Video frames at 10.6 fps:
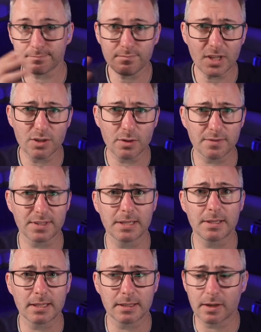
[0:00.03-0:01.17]
So as I've said,
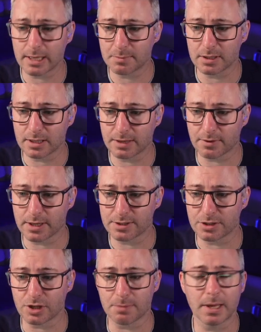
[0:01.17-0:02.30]
I am a
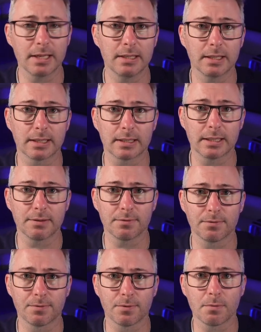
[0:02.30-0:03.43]
RACGP
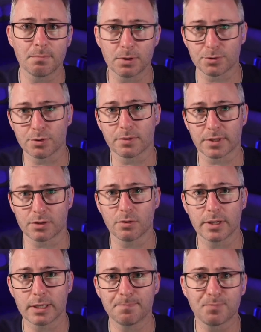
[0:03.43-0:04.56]
from Mildura,
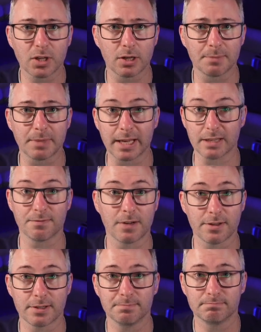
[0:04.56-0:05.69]
Victoria. I'm a
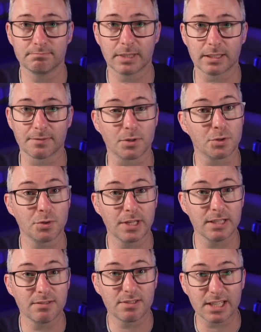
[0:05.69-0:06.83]
father. I've got 2
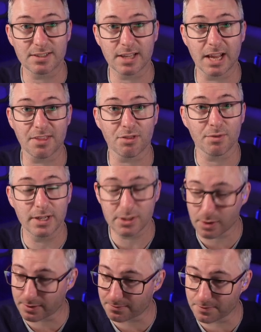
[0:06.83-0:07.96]
kids, 6 and 3,
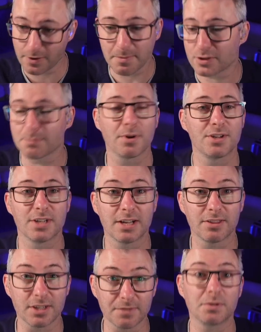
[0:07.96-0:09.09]
so I very much appreciate
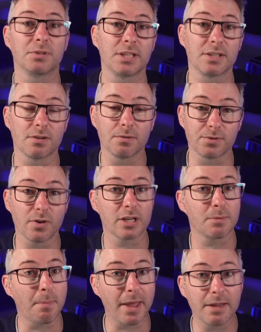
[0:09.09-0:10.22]
the difficulties of trying to
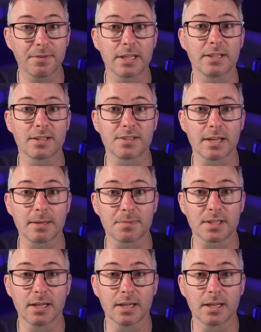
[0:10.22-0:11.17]
prepare for these exams